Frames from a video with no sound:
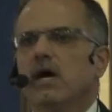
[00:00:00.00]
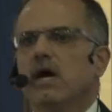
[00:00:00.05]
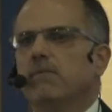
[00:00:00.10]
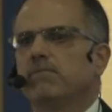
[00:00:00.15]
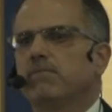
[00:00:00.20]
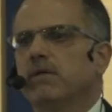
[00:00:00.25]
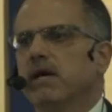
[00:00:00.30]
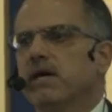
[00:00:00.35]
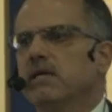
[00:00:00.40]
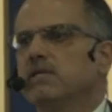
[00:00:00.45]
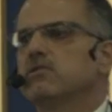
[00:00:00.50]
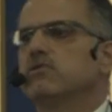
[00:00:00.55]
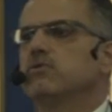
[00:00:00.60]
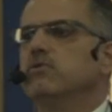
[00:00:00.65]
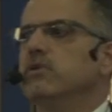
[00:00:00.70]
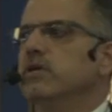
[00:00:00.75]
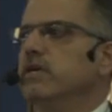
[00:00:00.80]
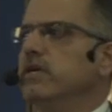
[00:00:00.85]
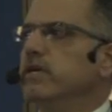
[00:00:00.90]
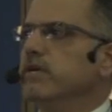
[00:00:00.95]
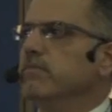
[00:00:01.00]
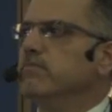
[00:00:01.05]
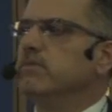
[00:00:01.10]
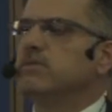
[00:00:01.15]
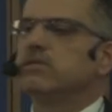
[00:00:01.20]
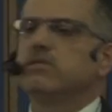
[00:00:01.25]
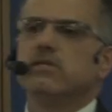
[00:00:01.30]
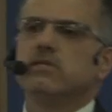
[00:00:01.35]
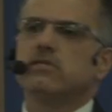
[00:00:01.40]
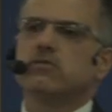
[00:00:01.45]
applied to
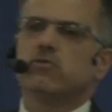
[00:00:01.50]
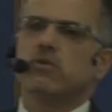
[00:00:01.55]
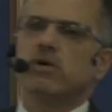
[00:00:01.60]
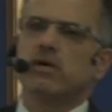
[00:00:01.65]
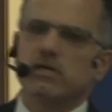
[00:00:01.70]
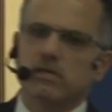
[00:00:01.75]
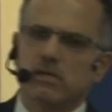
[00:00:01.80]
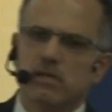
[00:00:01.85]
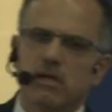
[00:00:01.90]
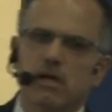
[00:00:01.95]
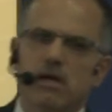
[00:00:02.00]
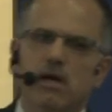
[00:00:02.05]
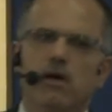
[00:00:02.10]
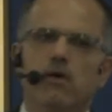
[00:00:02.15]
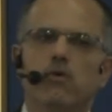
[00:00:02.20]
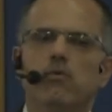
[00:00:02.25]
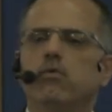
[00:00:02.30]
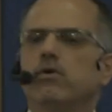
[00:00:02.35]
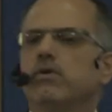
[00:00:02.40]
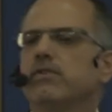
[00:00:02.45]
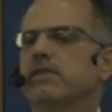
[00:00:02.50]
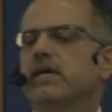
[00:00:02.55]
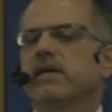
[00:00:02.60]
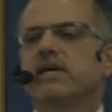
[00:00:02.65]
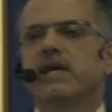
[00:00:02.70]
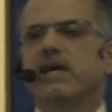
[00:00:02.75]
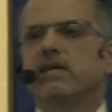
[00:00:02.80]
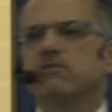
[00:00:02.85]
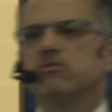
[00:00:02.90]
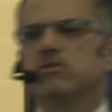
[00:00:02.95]
EMC squared with the
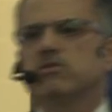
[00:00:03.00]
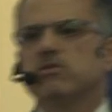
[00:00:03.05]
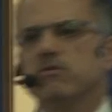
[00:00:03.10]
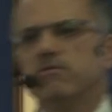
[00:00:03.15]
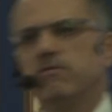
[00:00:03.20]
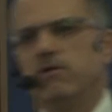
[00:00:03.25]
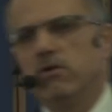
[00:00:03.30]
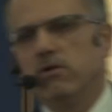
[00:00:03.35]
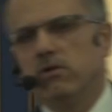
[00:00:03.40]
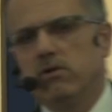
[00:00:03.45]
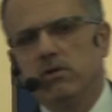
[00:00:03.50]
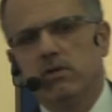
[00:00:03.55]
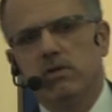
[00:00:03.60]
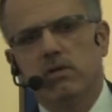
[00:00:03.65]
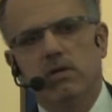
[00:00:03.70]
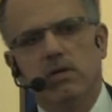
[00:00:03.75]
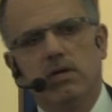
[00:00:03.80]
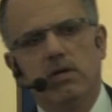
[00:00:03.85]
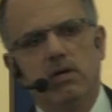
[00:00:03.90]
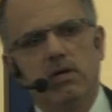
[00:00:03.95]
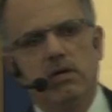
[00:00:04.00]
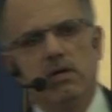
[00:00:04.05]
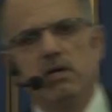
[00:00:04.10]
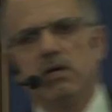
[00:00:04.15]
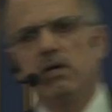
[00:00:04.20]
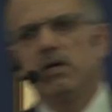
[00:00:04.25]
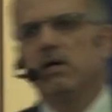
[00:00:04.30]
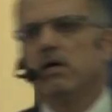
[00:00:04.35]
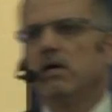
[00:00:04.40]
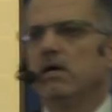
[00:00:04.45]
graduates of all
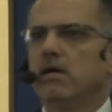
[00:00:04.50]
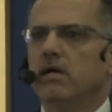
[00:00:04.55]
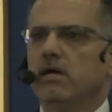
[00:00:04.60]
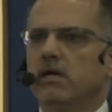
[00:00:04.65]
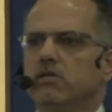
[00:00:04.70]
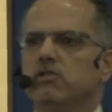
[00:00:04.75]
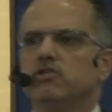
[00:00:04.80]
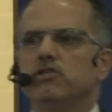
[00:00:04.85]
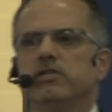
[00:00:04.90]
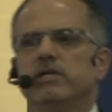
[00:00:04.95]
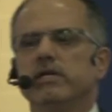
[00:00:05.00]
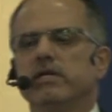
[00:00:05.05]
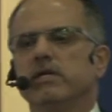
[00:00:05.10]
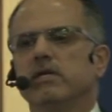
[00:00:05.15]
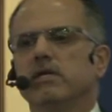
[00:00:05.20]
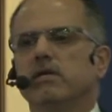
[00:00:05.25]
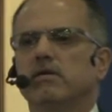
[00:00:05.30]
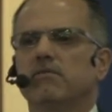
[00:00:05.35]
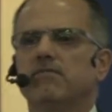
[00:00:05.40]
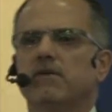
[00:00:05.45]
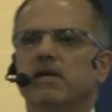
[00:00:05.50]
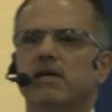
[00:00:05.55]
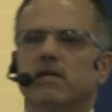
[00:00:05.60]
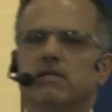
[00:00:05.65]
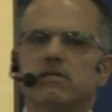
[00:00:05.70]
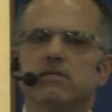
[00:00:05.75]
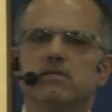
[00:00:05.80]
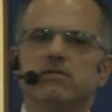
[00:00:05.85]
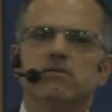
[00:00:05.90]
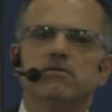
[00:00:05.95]
engineering
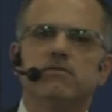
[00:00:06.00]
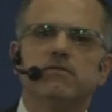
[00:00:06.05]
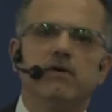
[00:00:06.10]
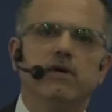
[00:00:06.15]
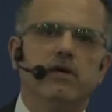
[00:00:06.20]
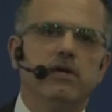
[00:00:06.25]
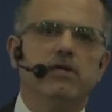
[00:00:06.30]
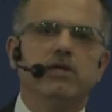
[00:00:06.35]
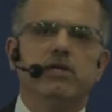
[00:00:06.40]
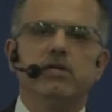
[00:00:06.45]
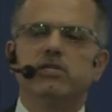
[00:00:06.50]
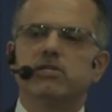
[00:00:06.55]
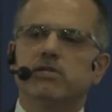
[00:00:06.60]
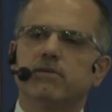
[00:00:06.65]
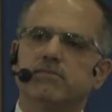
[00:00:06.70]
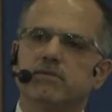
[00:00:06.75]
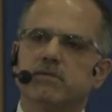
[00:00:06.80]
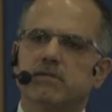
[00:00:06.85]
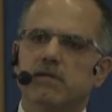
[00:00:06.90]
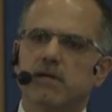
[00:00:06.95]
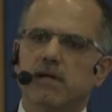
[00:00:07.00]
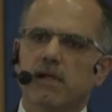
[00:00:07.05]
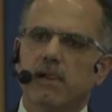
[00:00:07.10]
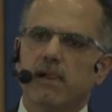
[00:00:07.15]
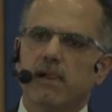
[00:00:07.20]
faculties of, in Egypt,